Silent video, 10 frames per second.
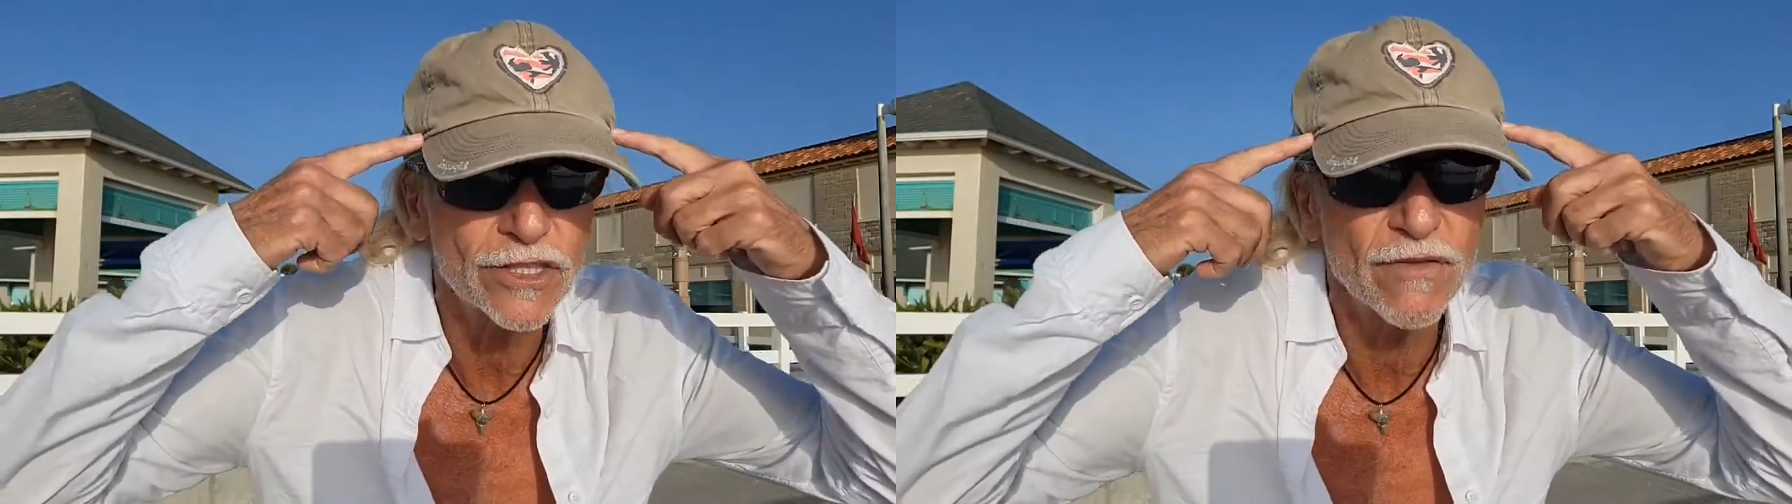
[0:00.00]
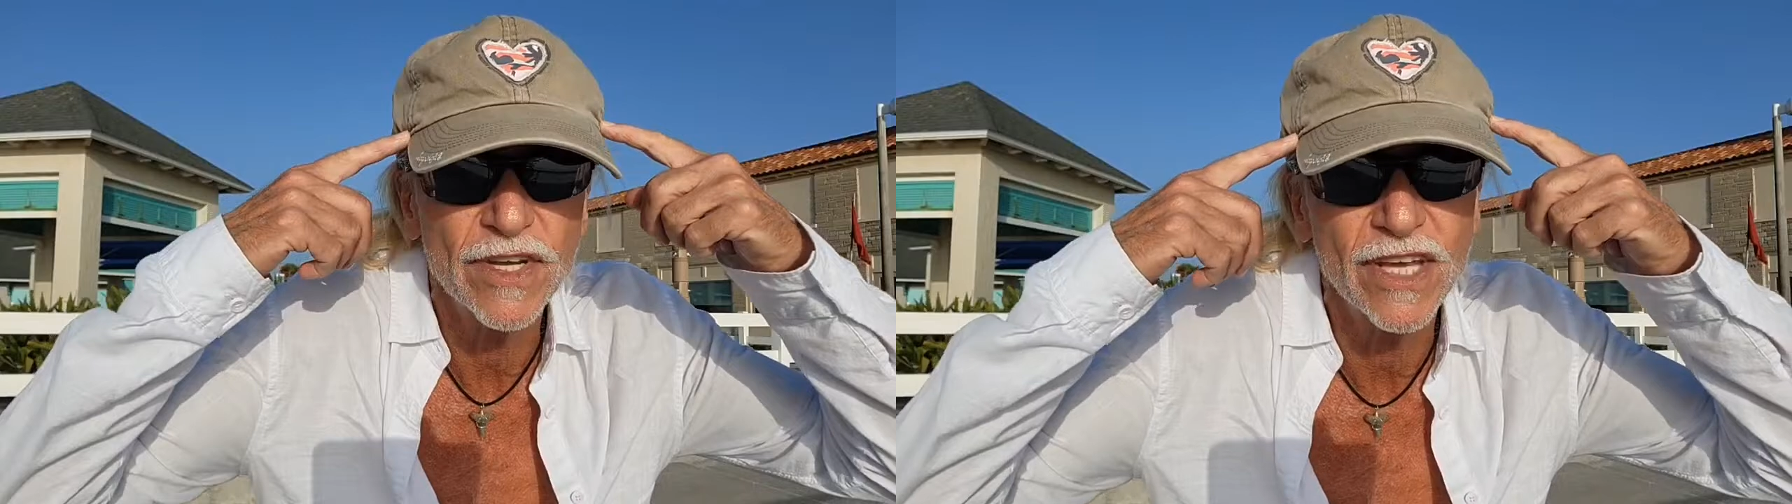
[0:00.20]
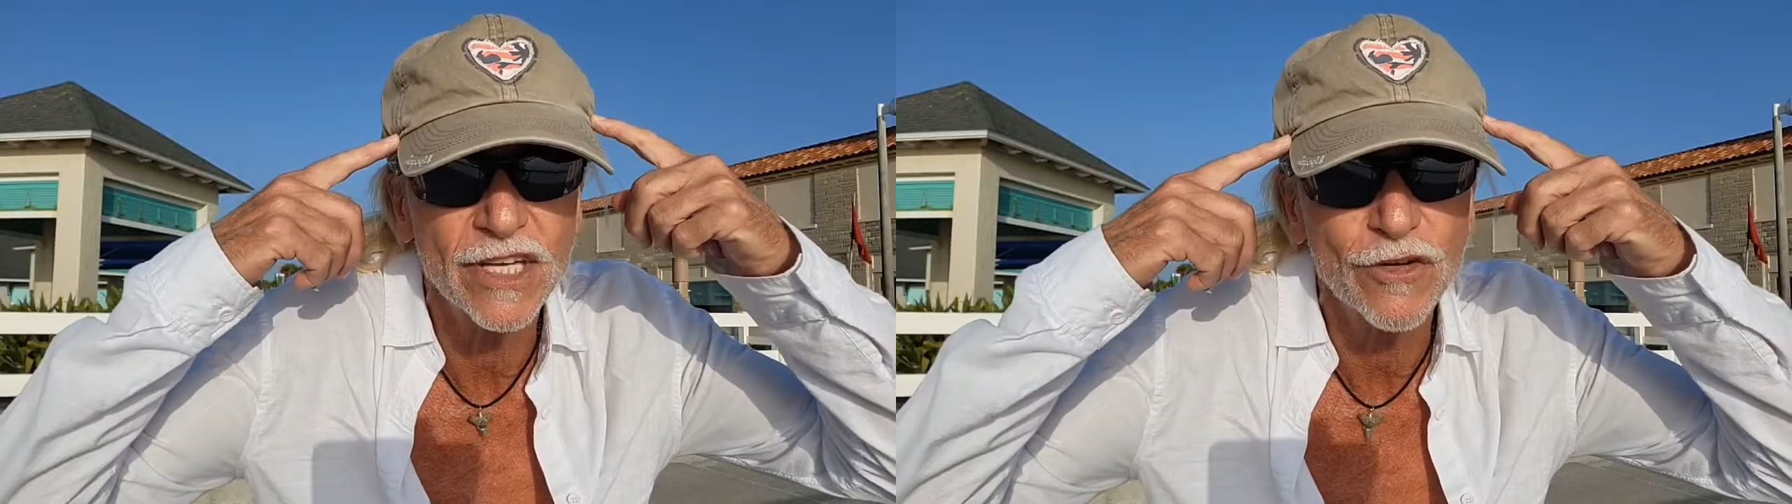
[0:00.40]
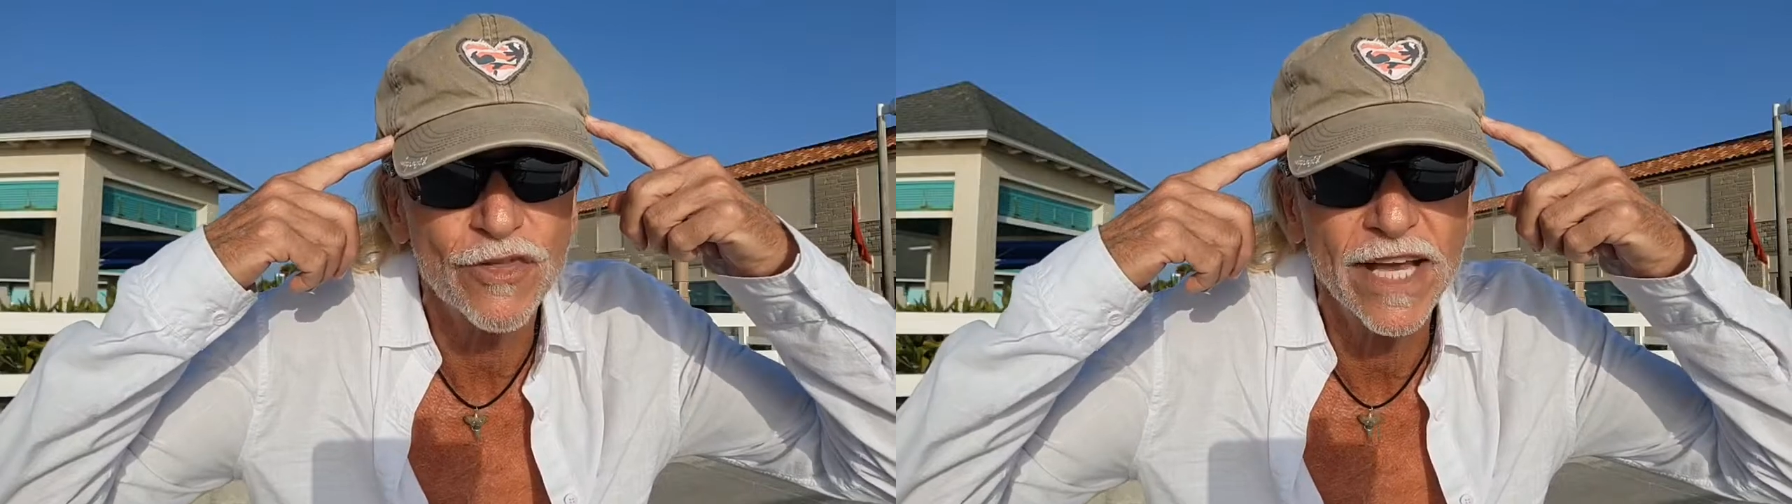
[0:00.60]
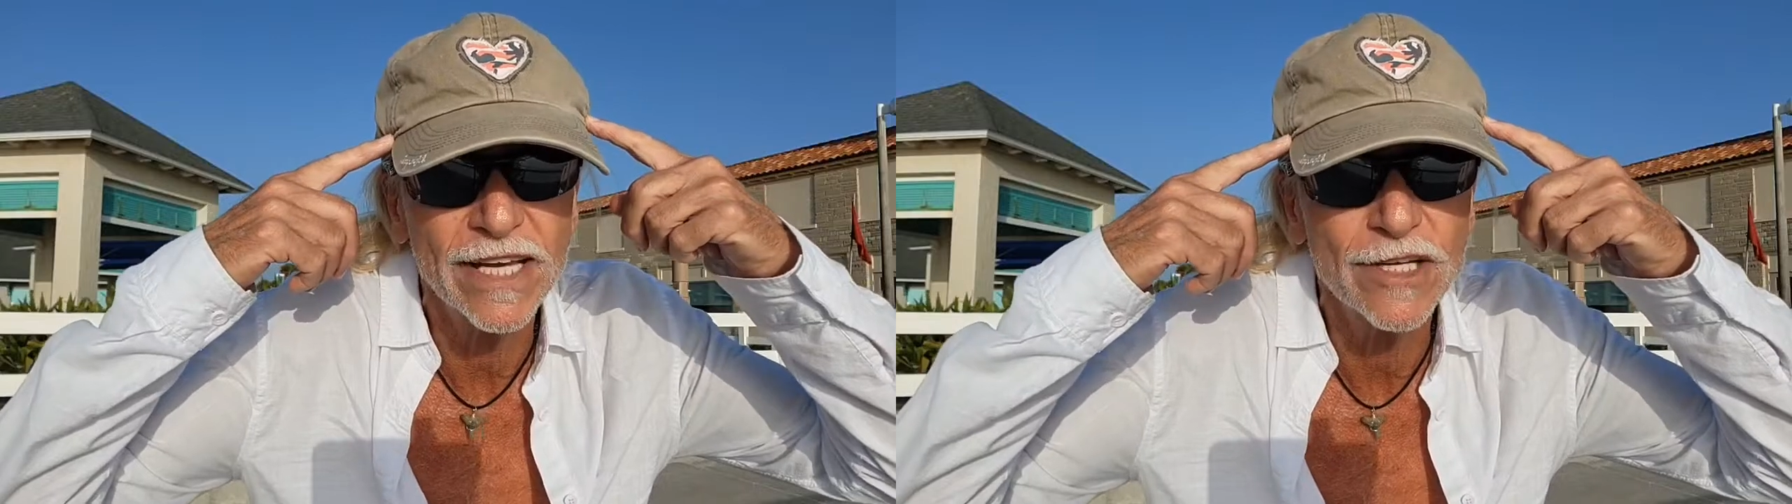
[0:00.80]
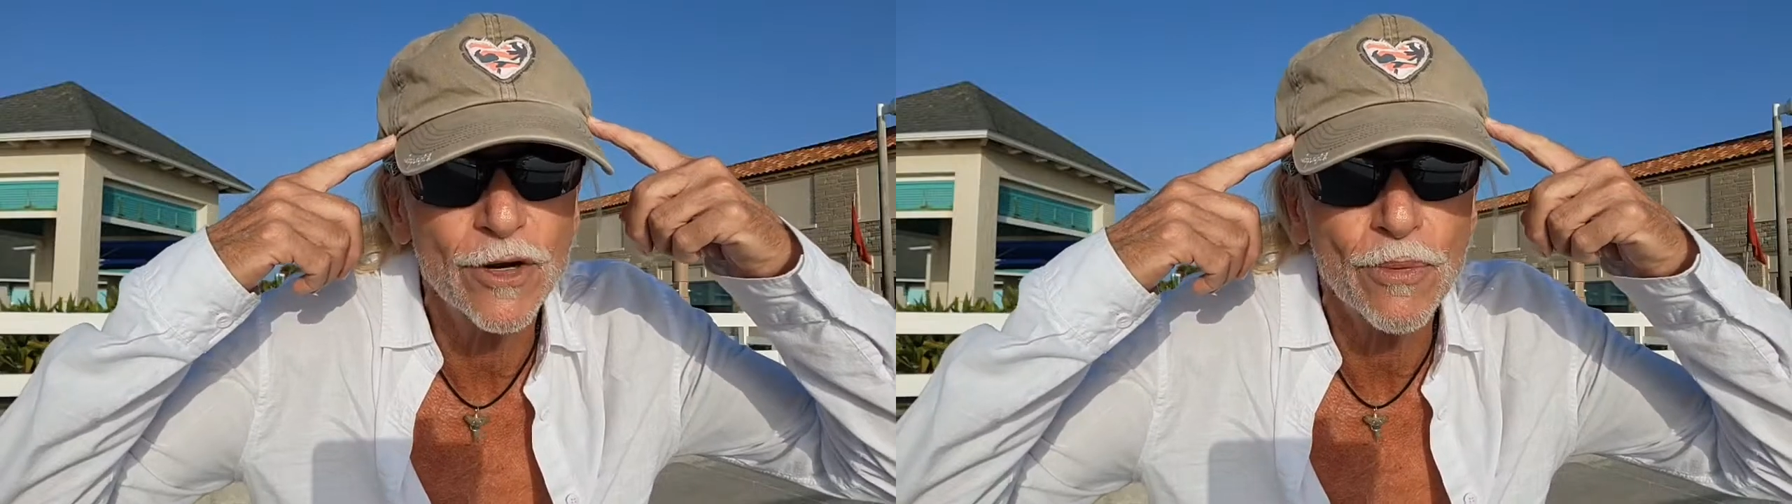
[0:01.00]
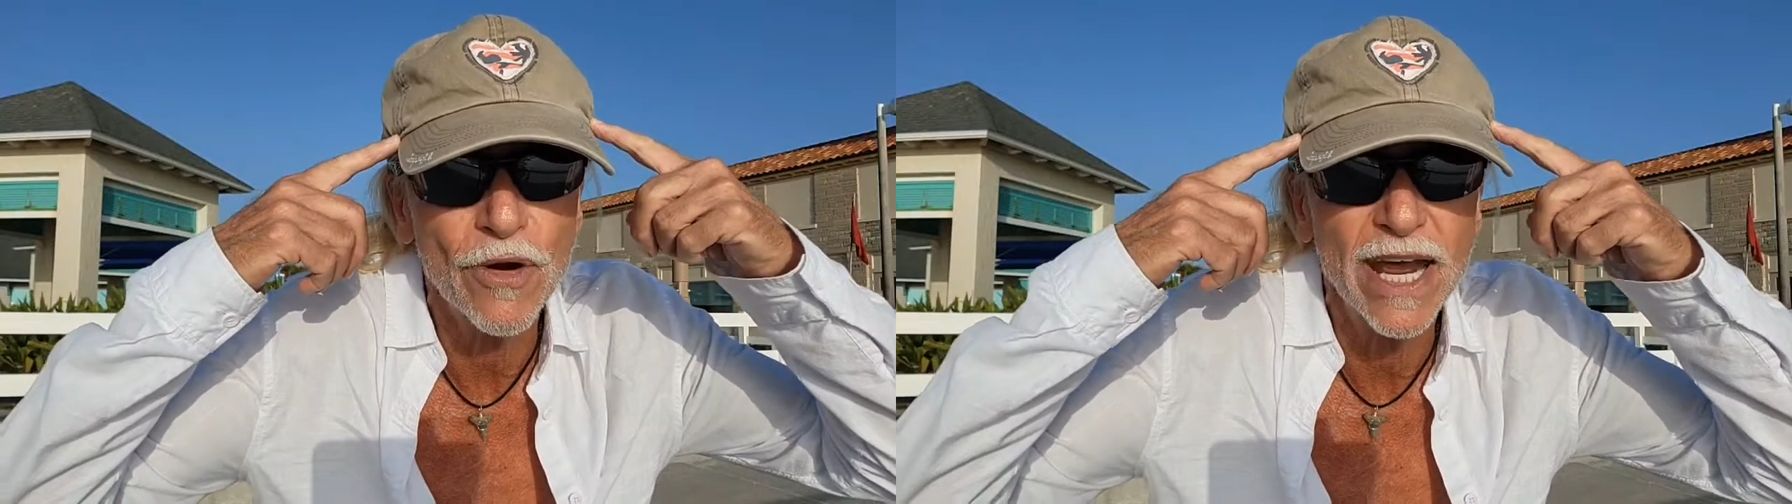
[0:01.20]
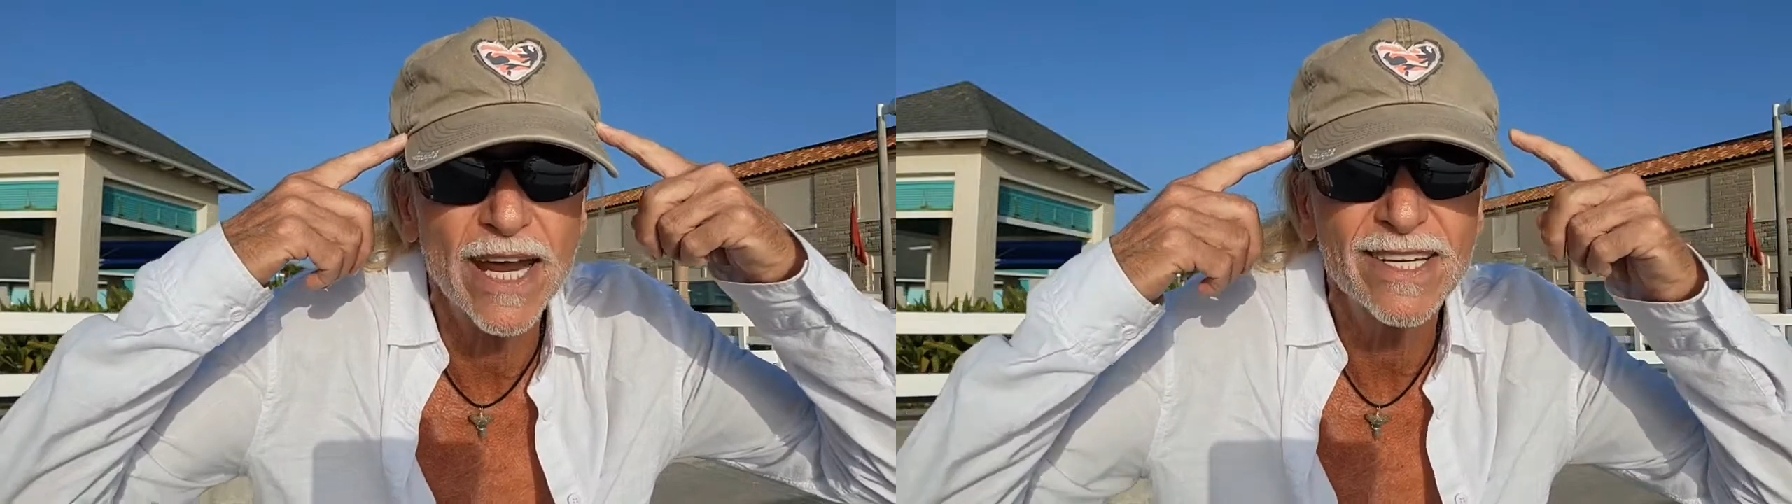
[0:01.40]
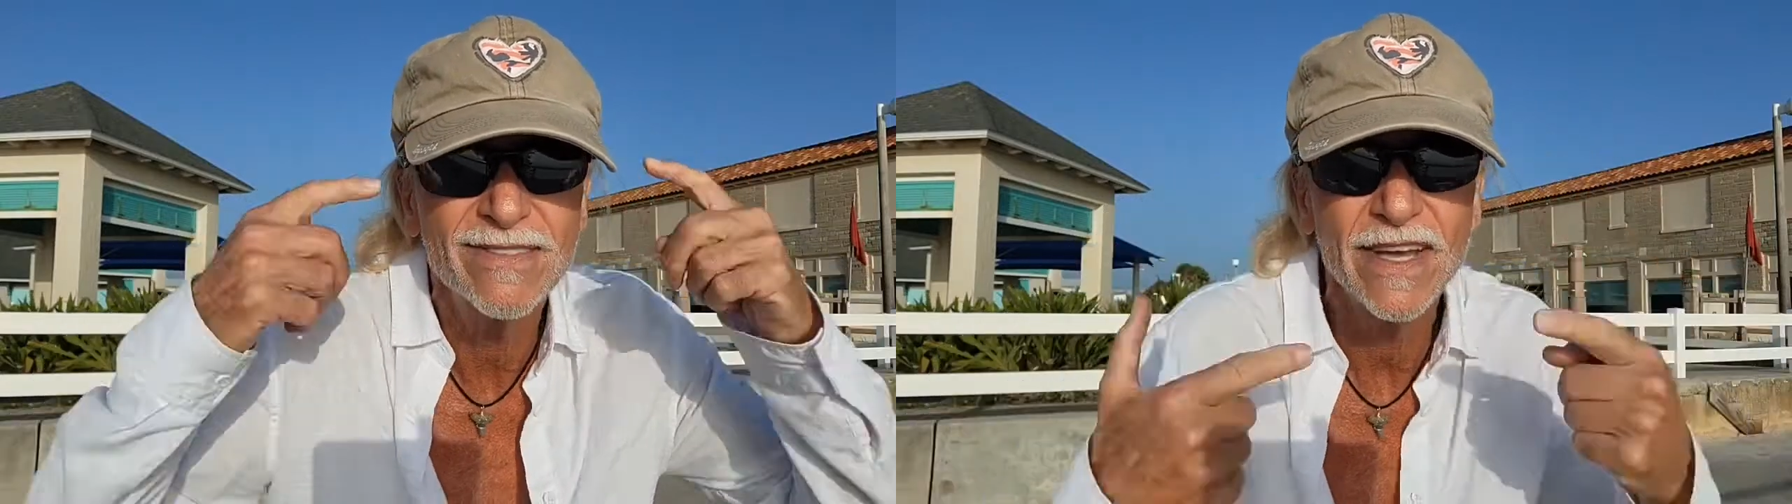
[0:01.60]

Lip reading: Everything you're thinking, you're praying.